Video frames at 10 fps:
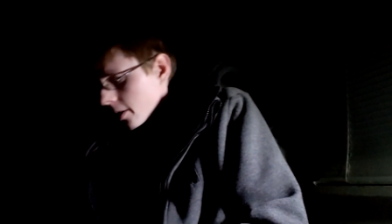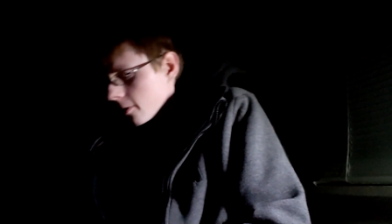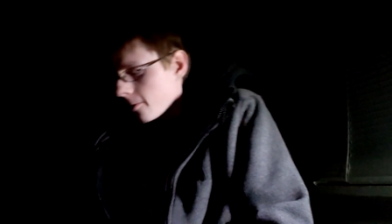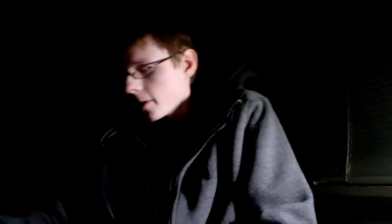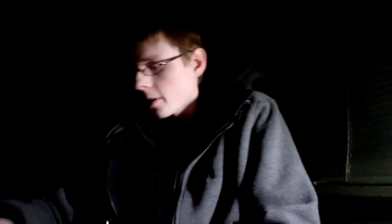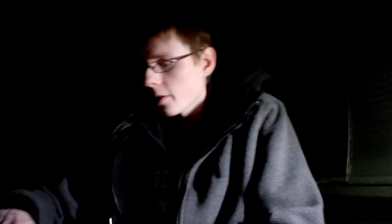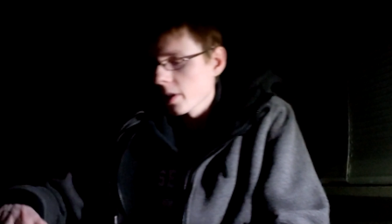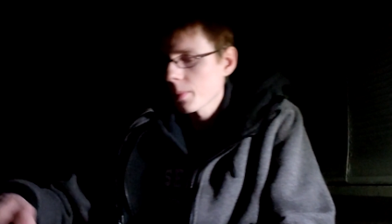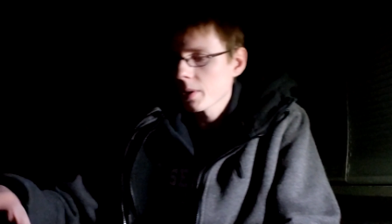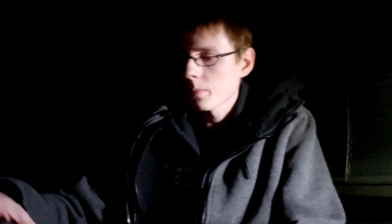couldn't fit all of
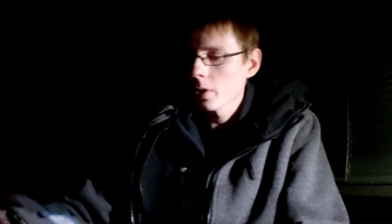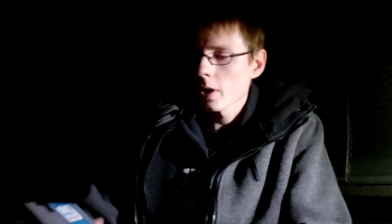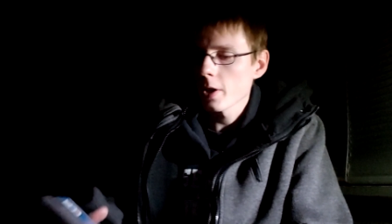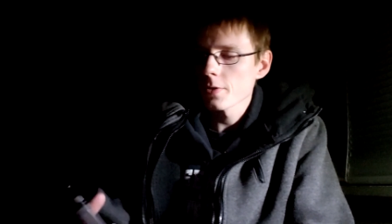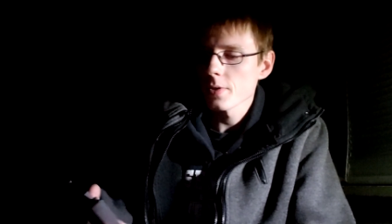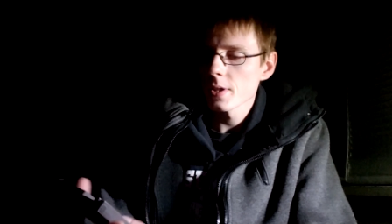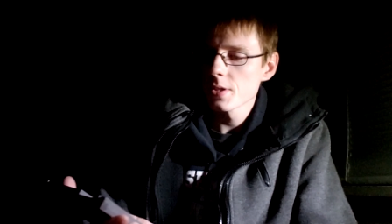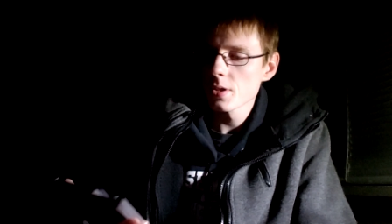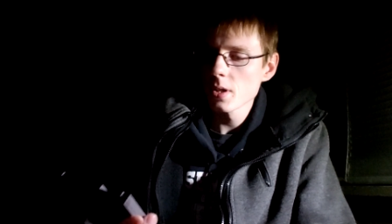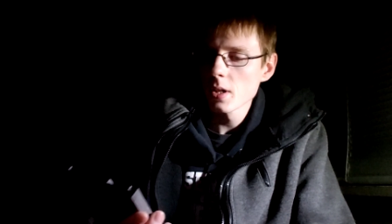them on the one
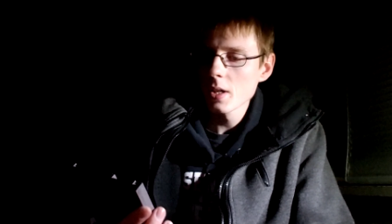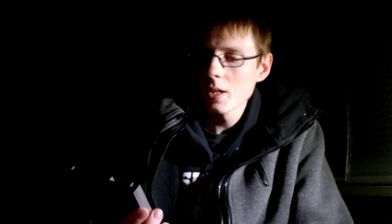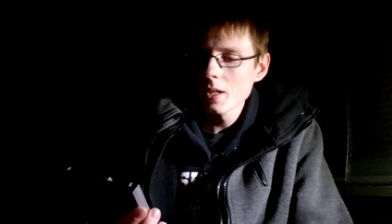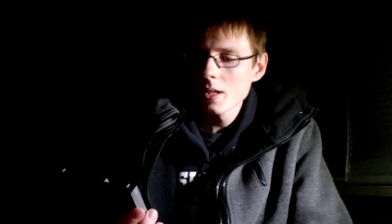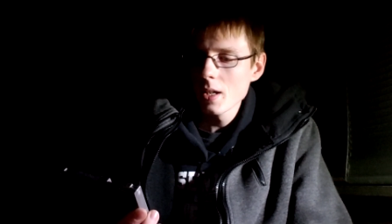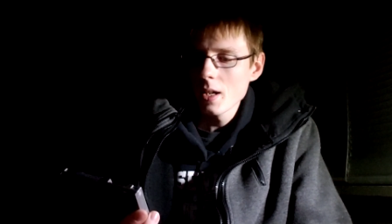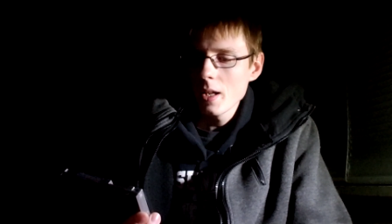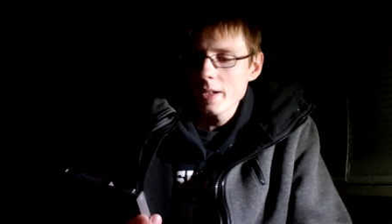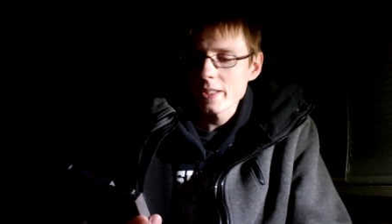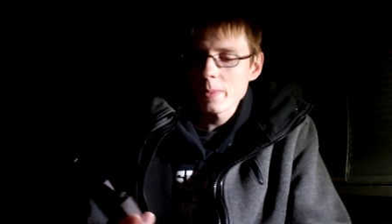cartridge.
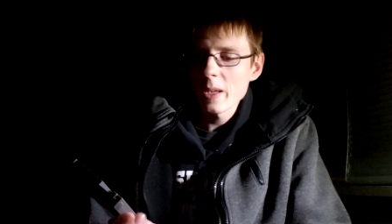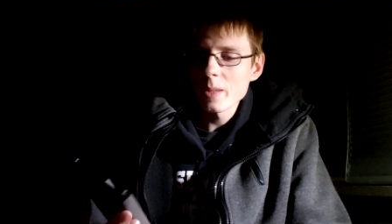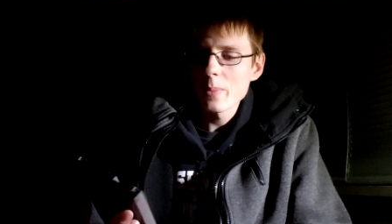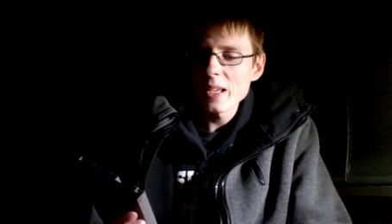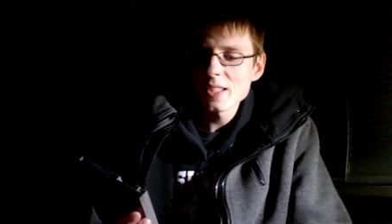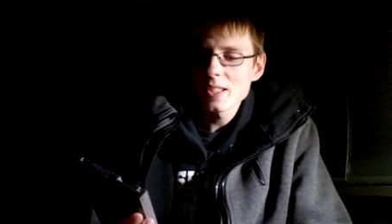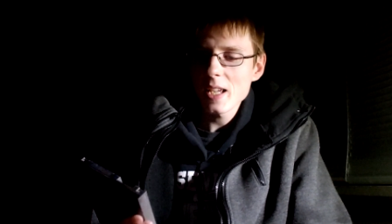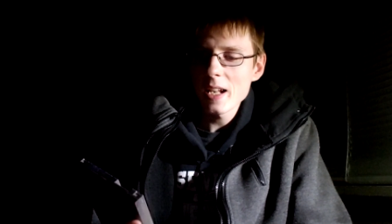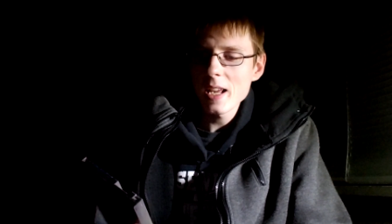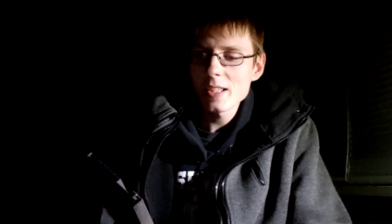Next up, we have the best
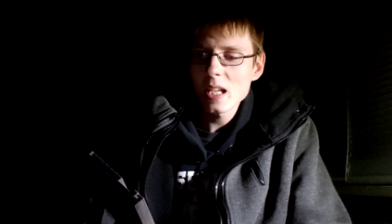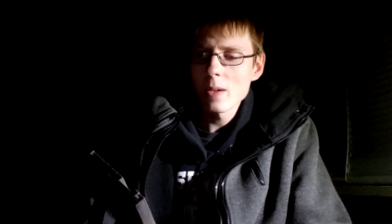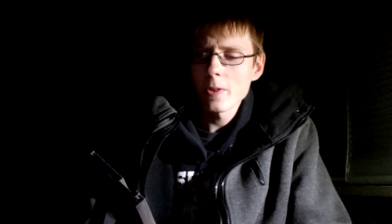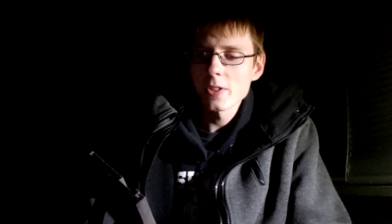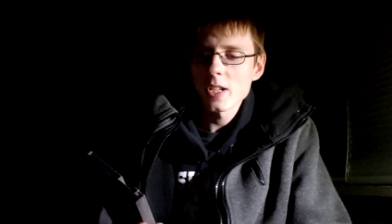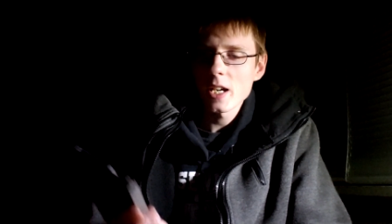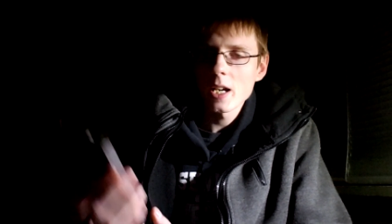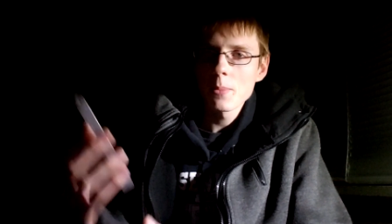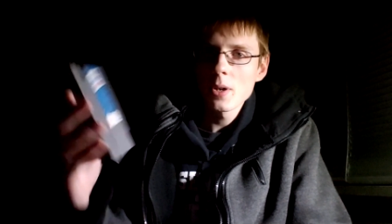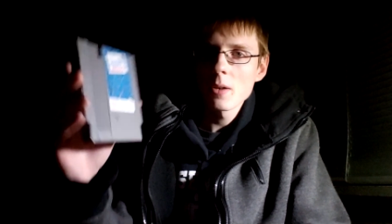NES game of all
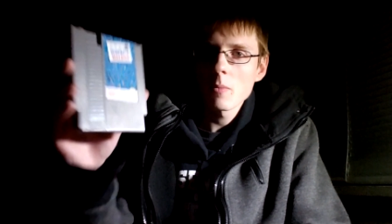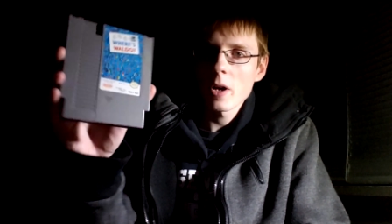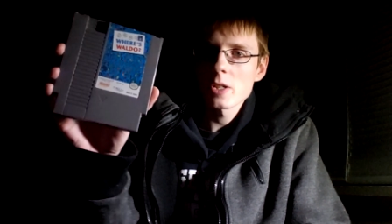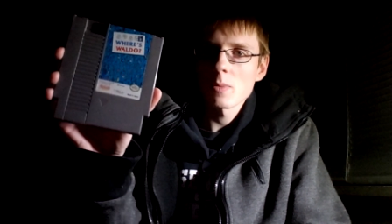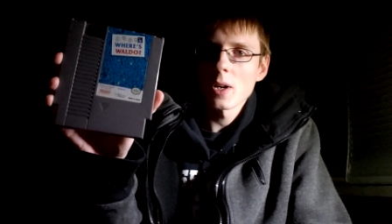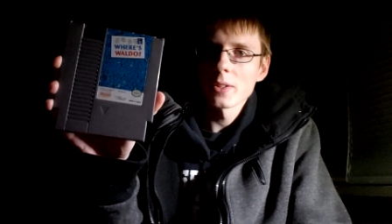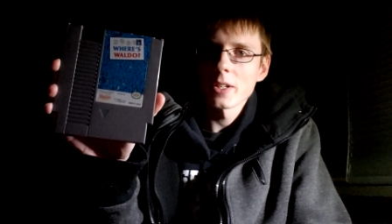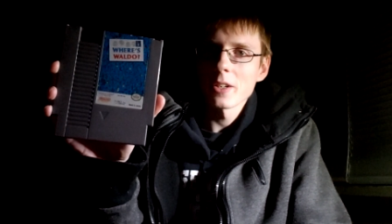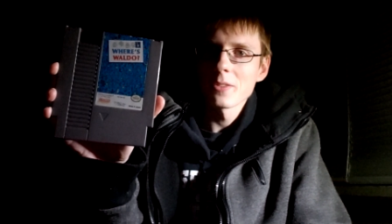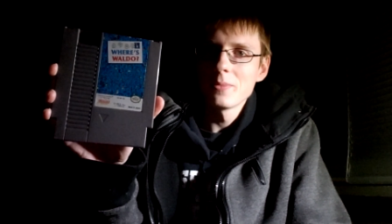time, Where's
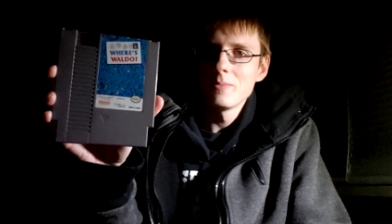Waldo?